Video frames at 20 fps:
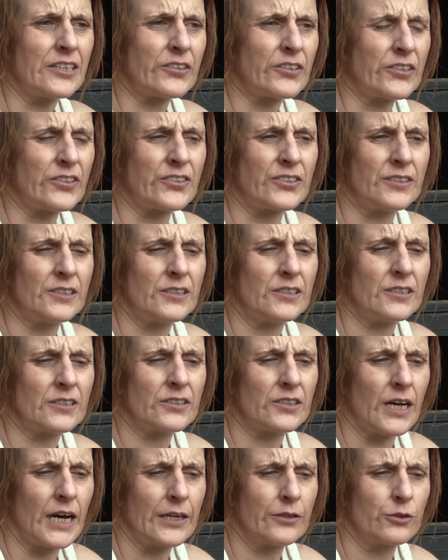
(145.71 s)
this
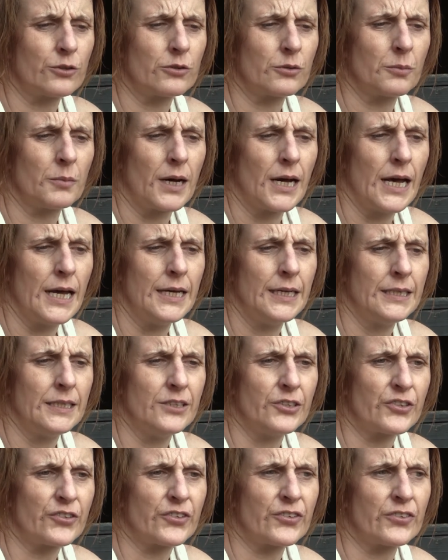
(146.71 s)
is either
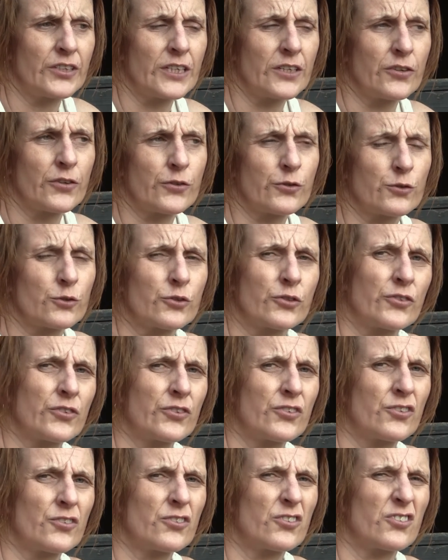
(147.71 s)
my sixth or
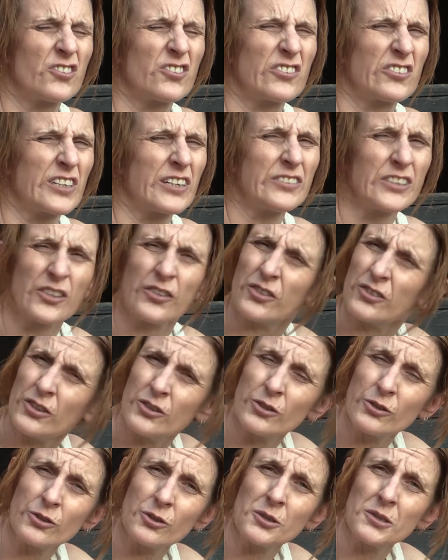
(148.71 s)
seventh
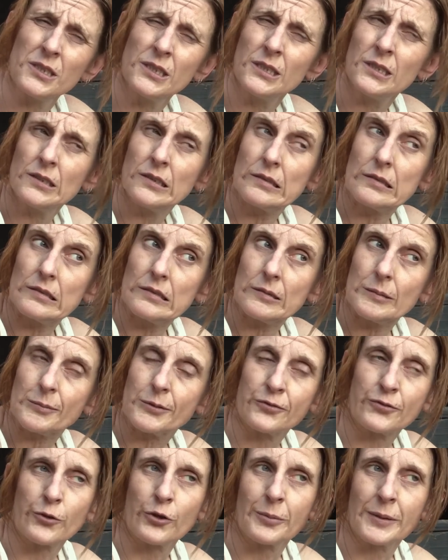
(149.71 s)
year
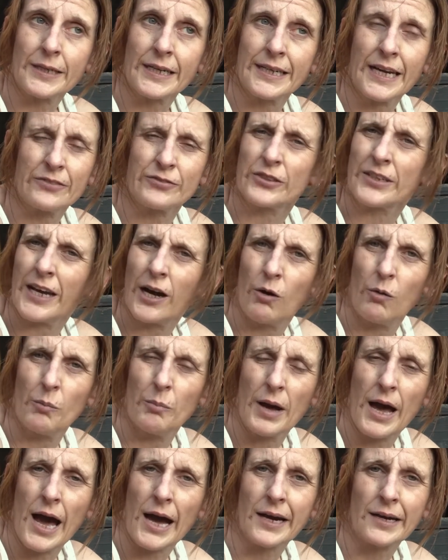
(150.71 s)
performing. I'd have to
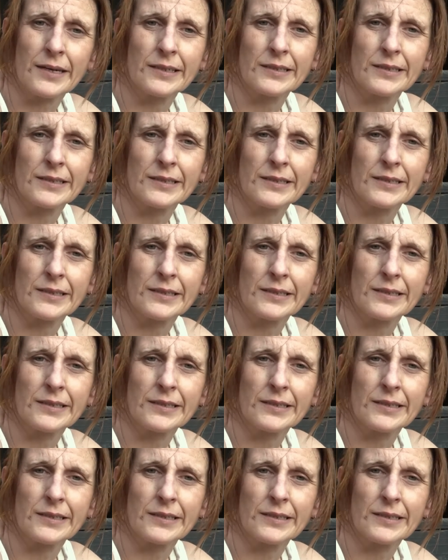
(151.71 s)
count back.